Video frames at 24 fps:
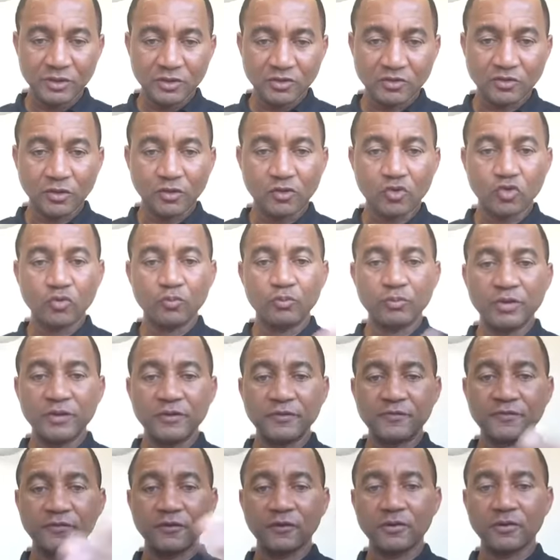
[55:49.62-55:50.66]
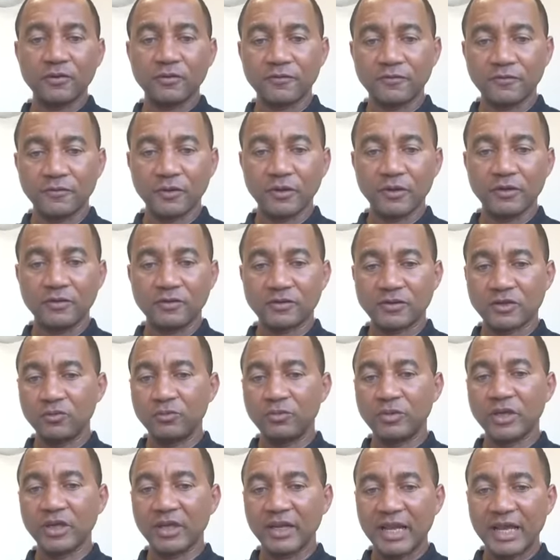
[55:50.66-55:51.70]
So it could be it could
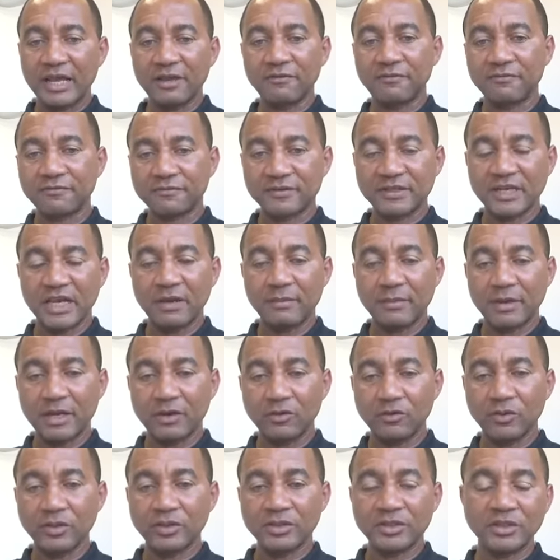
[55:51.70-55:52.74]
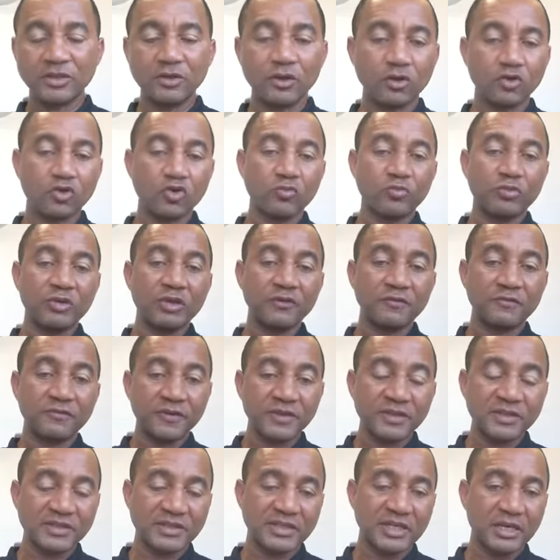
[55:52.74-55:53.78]
be a lifetime annuity or it could be a
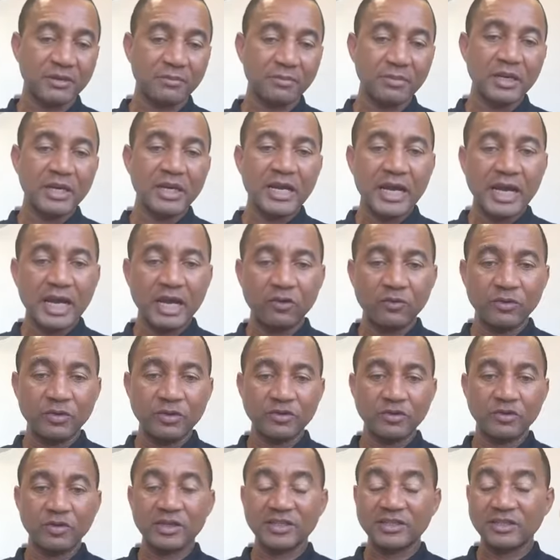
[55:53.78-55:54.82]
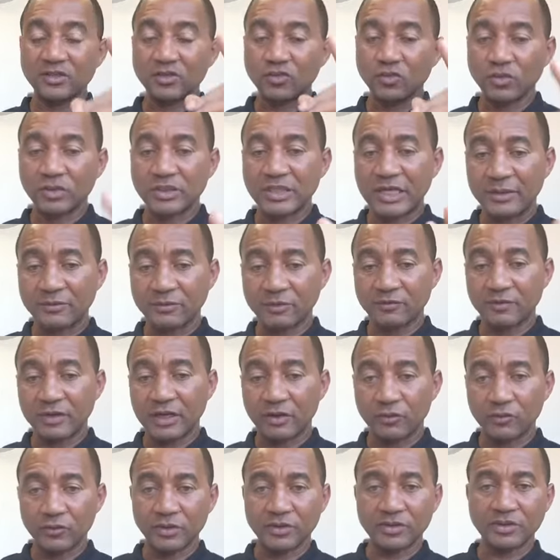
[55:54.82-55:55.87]
fixed term annuity. Those are the two types of
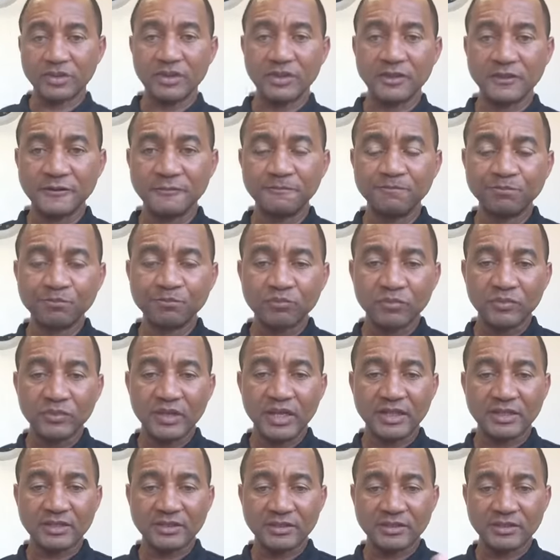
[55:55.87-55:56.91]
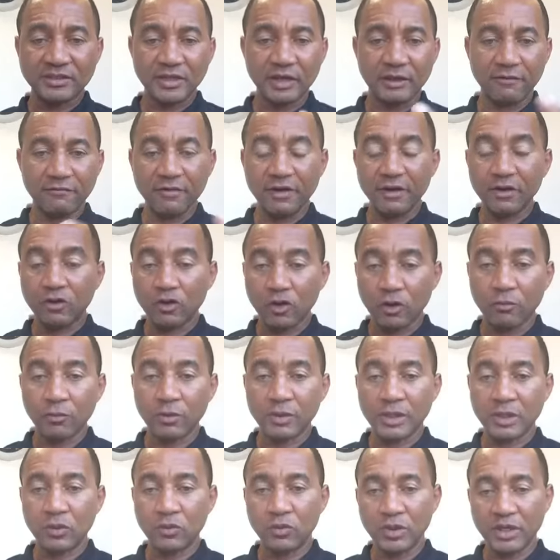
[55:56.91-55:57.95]
annuities that's very
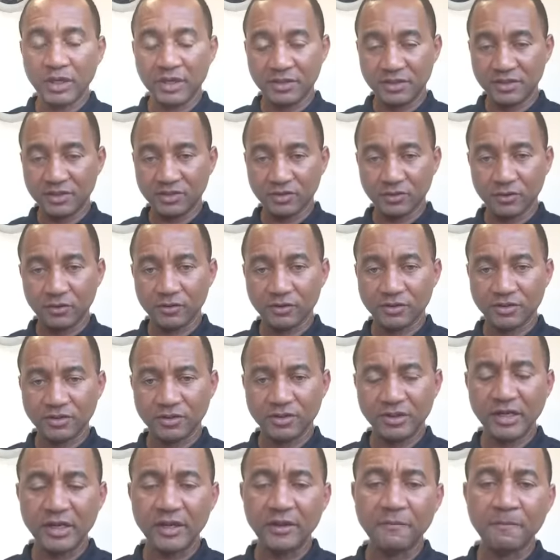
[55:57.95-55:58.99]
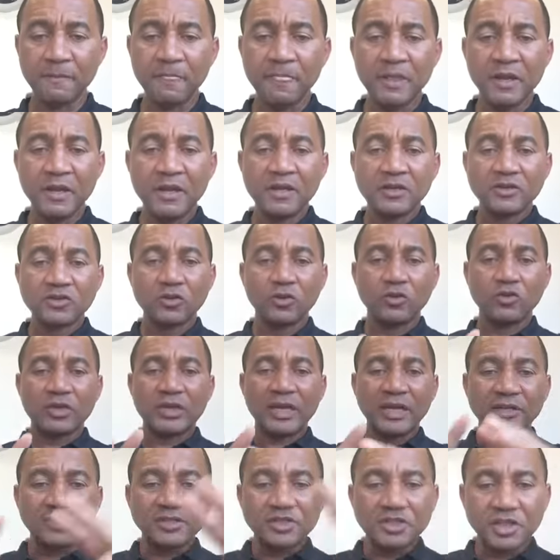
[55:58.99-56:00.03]
common that we can discuss today. So you
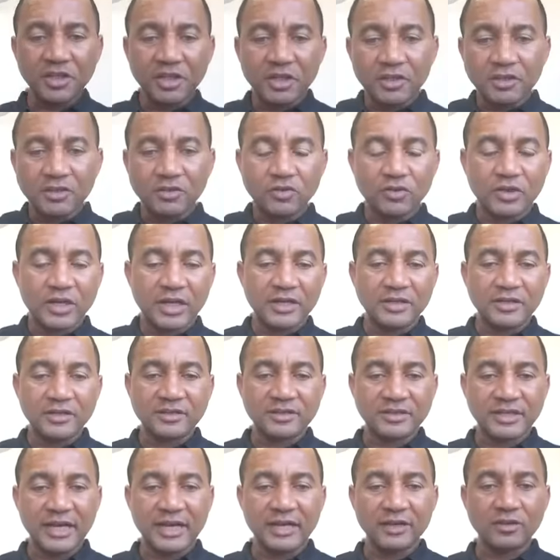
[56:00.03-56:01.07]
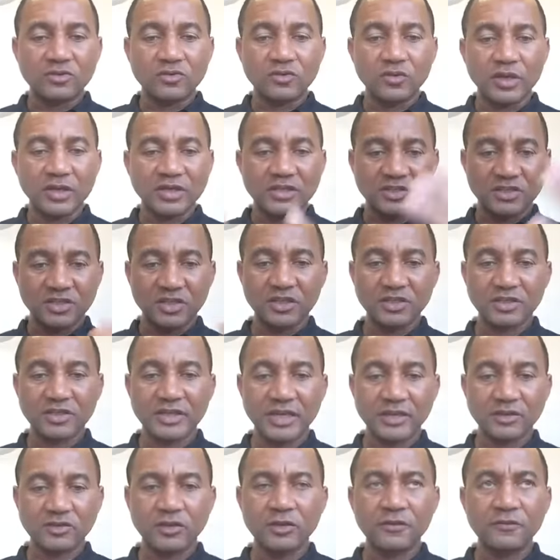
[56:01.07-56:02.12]
can decide to exchange
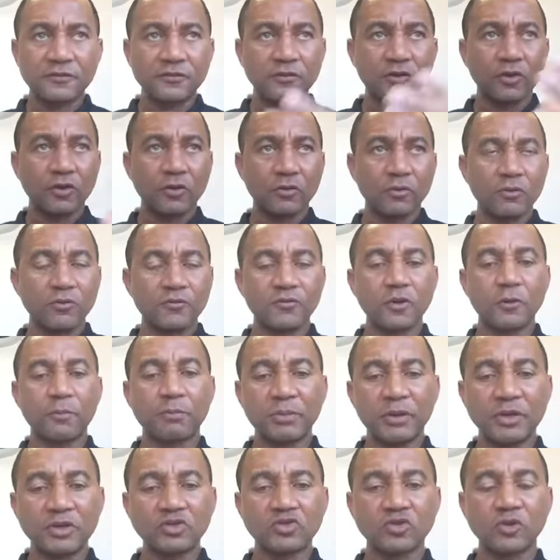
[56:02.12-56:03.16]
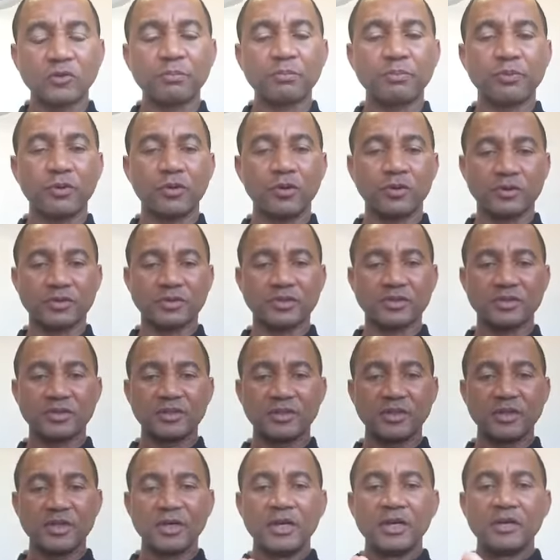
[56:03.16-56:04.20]
that. So if your pension pot,
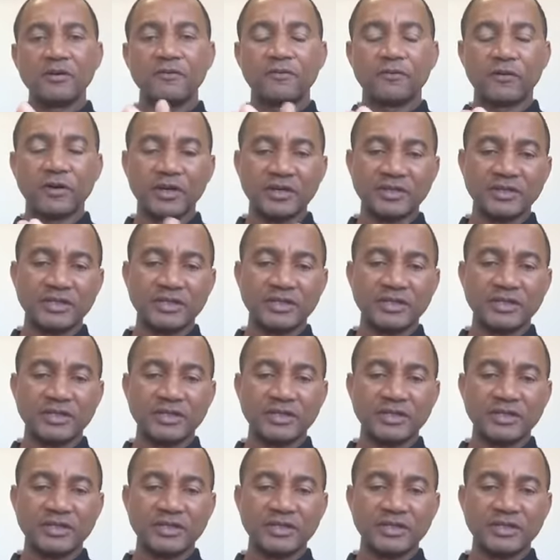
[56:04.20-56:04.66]
for